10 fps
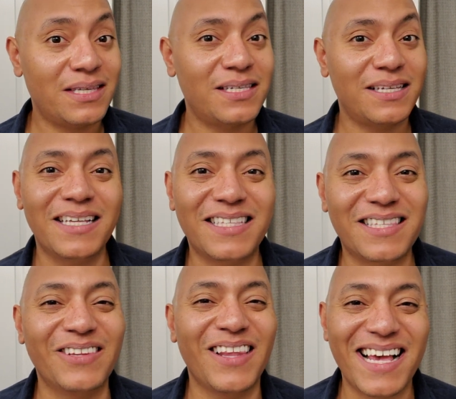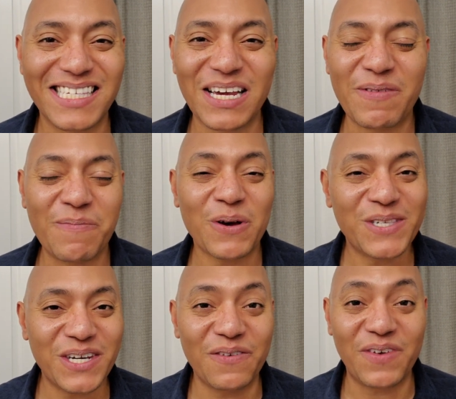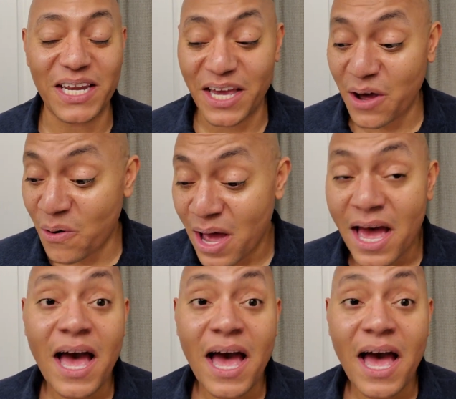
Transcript: since the last time I posted a video.